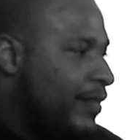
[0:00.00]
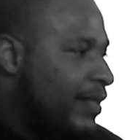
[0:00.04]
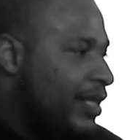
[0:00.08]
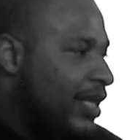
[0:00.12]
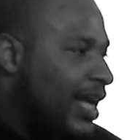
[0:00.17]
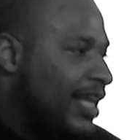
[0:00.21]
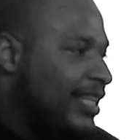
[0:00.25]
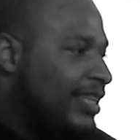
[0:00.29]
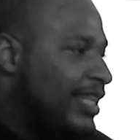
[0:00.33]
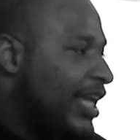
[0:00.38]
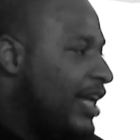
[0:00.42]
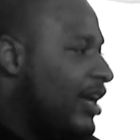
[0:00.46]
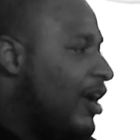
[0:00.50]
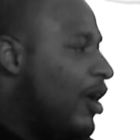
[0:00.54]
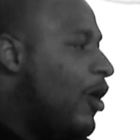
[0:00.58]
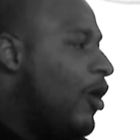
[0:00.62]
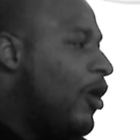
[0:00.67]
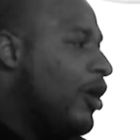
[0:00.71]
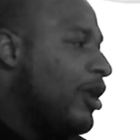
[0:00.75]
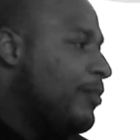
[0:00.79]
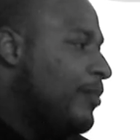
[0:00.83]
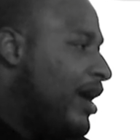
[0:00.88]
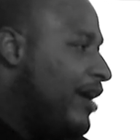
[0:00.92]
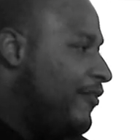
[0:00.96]
I thank
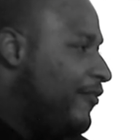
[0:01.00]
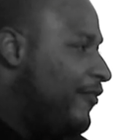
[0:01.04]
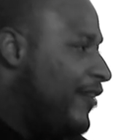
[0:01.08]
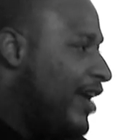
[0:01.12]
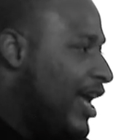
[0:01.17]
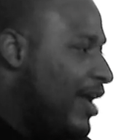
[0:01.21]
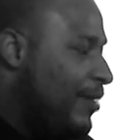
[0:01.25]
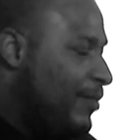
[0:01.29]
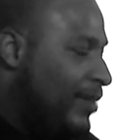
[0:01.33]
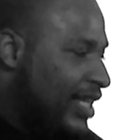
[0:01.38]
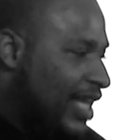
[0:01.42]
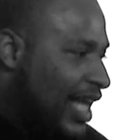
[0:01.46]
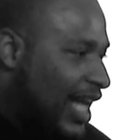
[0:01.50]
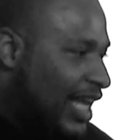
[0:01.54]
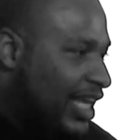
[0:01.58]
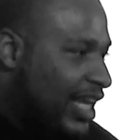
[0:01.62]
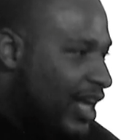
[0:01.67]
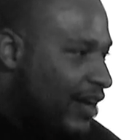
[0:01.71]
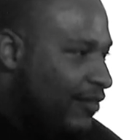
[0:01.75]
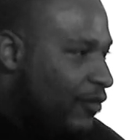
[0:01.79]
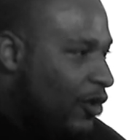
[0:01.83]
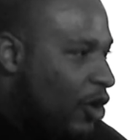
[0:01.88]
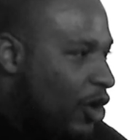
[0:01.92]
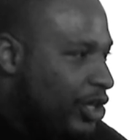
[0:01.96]
all of my family. I
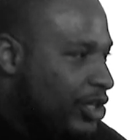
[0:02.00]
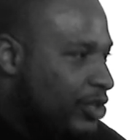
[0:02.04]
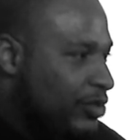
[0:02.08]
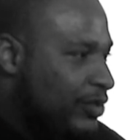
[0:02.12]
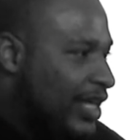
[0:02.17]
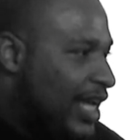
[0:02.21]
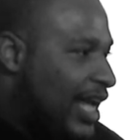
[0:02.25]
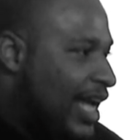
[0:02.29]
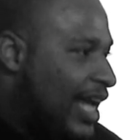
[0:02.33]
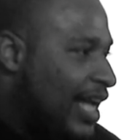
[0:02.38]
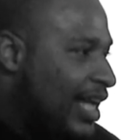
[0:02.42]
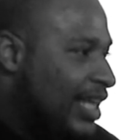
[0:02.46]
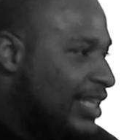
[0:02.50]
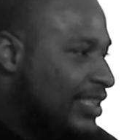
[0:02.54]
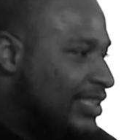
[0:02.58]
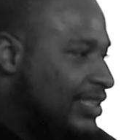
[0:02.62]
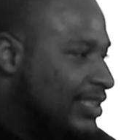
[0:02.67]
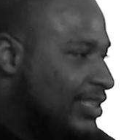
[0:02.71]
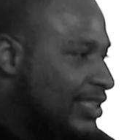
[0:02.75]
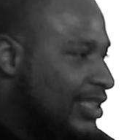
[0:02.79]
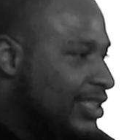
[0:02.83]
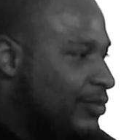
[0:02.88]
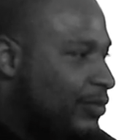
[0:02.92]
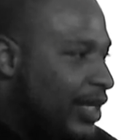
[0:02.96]
love all you
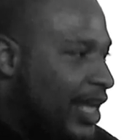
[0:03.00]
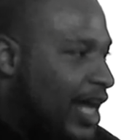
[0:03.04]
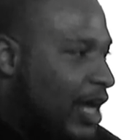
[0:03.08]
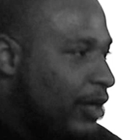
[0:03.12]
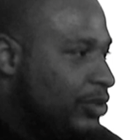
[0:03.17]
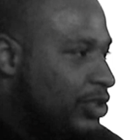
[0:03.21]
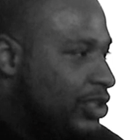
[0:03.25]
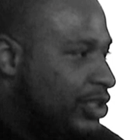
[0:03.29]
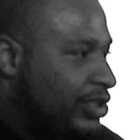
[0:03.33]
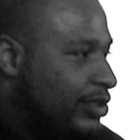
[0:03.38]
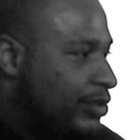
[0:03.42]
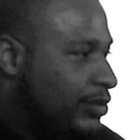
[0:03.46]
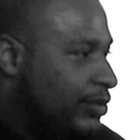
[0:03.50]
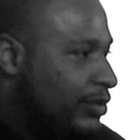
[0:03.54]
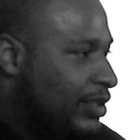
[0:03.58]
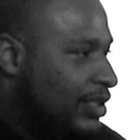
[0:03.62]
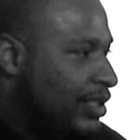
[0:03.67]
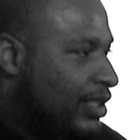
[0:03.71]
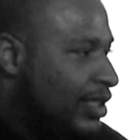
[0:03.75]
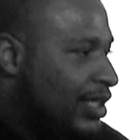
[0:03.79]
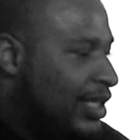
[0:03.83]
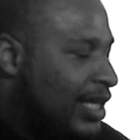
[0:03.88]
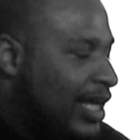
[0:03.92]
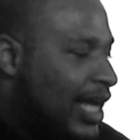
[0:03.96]
guys, because without you,
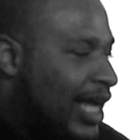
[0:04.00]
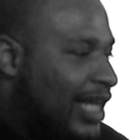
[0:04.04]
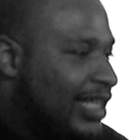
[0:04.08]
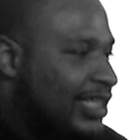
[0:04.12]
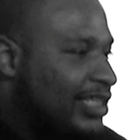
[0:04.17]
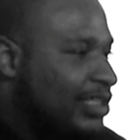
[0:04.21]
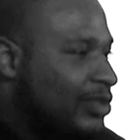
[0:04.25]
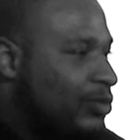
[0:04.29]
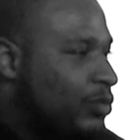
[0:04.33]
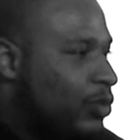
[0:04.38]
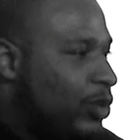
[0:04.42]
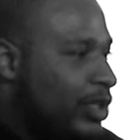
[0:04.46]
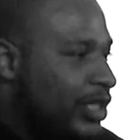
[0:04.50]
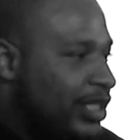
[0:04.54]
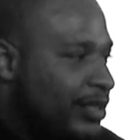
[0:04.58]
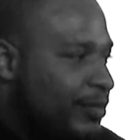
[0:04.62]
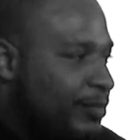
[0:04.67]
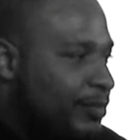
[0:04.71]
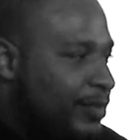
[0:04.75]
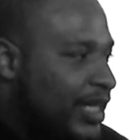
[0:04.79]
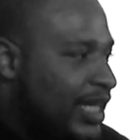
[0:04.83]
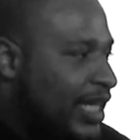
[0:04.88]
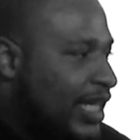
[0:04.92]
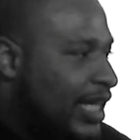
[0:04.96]
I just wouldn't
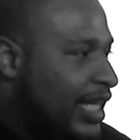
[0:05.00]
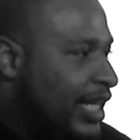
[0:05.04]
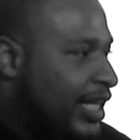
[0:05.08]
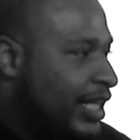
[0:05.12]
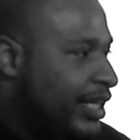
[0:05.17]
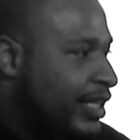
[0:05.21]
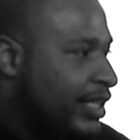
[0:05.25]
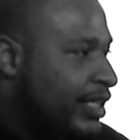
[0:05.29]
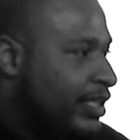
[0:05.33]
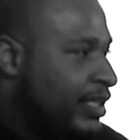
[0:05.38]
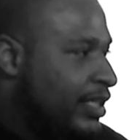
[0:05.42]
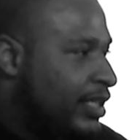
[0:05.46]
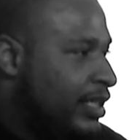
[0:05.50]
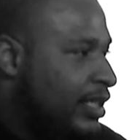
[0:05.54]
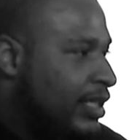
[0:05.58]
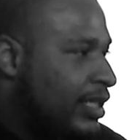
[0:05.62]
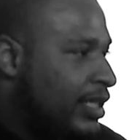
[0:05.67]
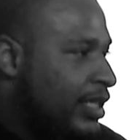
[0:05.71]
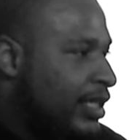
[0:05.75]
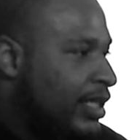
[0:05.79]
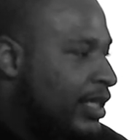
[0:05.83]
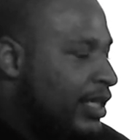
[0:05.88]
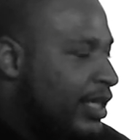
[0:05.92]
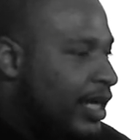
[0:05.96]
have been here.
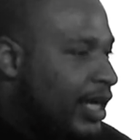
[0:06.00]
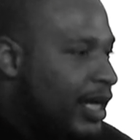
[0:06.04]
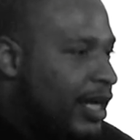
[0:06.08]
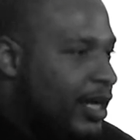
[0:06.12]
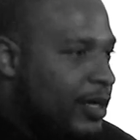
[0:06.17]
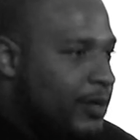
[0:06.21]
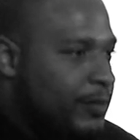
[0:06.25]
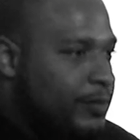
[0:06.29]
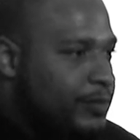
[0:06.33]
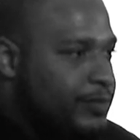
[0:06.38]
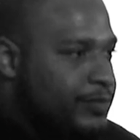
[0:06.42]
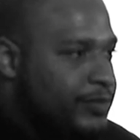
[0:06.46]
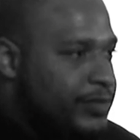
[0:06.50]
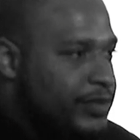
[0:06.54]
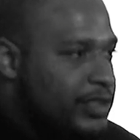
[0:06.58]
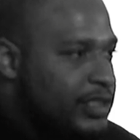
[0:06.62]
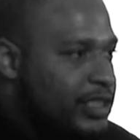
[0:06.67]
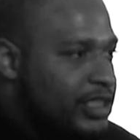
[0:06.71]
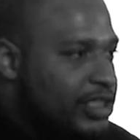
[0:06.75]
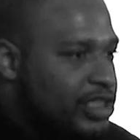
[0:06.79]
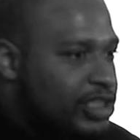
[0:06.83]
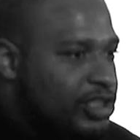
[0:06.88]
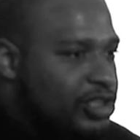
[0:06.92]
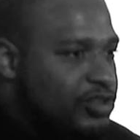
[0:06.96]

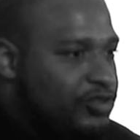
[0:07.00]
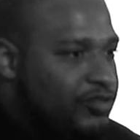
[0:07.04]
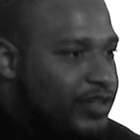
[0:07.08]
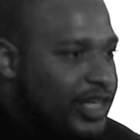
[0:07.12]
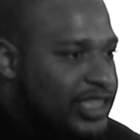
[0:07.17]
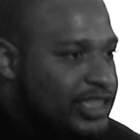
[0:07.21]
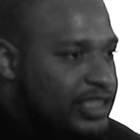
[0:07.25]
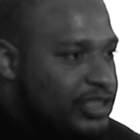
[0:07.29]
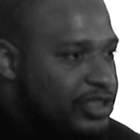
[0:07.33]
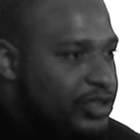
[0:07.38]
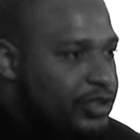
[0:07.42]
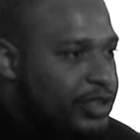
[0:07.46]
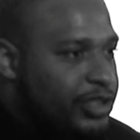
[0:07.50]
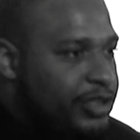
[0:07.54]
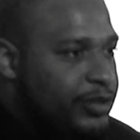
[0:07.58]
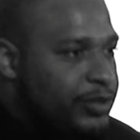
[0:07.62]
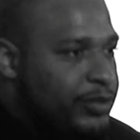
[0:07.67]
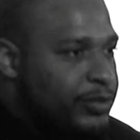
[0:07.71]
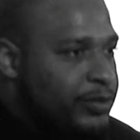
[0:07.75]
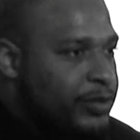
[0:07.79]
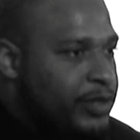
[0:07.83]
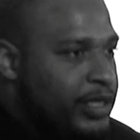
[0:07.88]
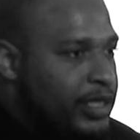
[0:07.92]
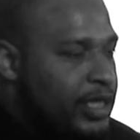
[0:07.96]
Just to stress to
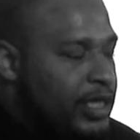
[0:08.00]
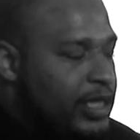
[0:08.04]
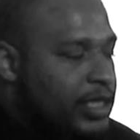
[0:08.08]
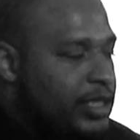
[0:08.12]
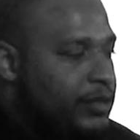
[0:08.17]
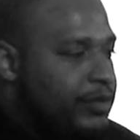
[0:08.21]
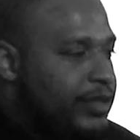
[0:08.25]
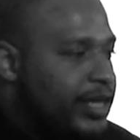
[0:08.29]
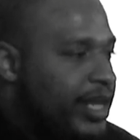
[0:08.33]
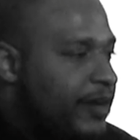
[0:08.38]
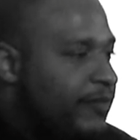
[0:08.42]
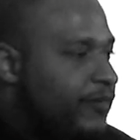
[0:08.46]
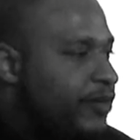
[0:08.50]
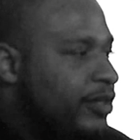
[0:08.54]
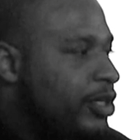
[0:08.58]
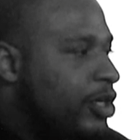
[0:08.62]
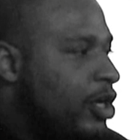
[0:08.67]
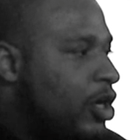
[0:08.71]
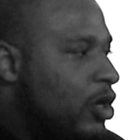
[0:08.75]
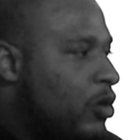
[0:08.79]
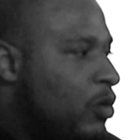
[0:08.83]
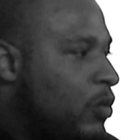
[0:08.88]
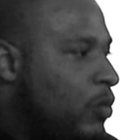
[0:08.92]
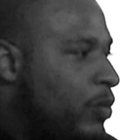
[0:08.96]
you, you never
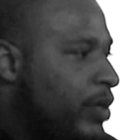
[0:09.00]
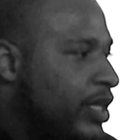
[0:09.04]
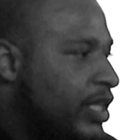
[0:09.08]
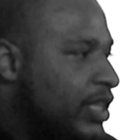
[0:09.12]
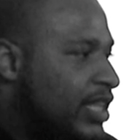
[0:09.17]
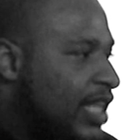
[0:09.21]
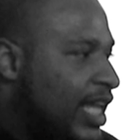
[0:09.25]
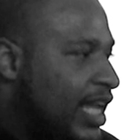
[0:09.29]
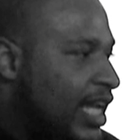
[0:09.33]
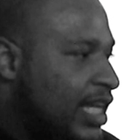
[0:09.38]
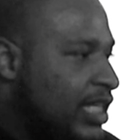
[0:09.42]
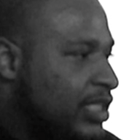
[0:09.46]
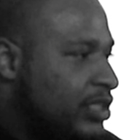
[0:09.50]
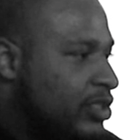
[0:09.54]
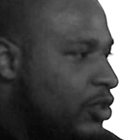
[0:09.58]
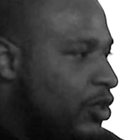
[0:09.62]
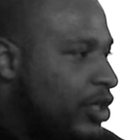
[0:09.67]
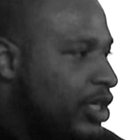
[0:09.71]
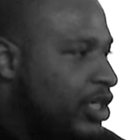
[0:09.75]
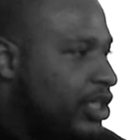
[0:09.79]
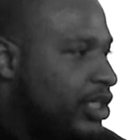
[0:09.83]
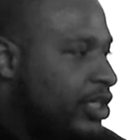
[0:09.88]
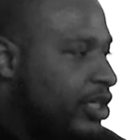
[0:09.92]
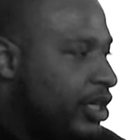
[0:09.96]
know when things are
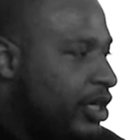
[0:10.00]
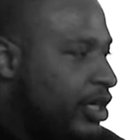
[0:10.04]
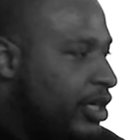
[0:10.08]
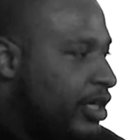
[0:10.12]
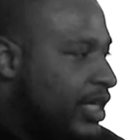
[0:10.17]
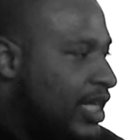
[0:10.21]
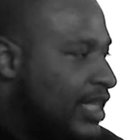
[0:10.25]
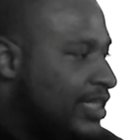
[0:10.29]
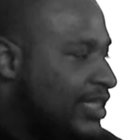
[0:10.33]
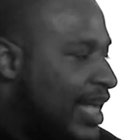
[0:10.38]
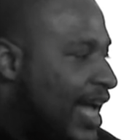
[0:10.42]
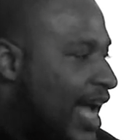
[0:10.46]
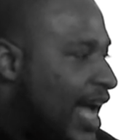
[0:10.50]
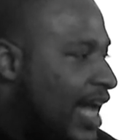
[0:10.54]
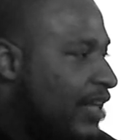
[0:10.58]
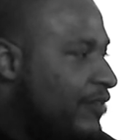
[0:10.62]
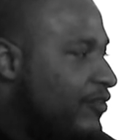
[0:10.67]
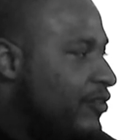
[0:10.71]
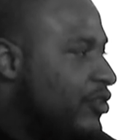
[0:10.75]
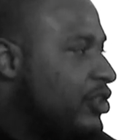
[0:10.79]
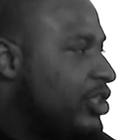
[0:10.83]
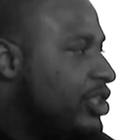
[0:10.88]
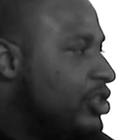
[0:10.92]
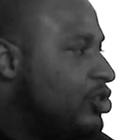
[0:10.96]
going to occur that's out
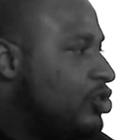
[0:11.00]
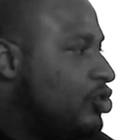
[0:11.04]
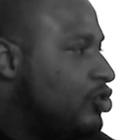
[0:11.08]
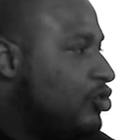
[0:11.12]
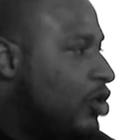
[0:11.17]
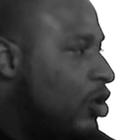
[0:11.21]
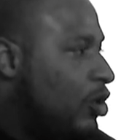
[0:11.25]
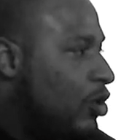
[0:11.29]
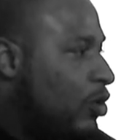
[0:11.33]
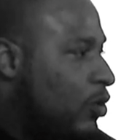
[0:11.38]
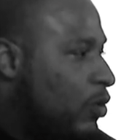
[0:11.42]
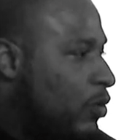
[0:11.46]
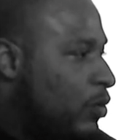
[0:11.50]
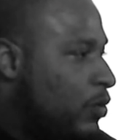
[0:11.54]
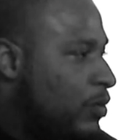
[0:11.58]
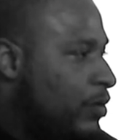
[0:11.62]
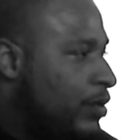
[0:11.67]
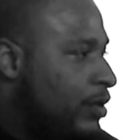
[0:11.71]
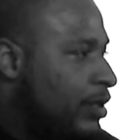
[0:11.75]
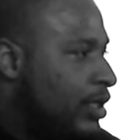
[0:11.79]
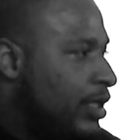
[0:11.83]
of your control.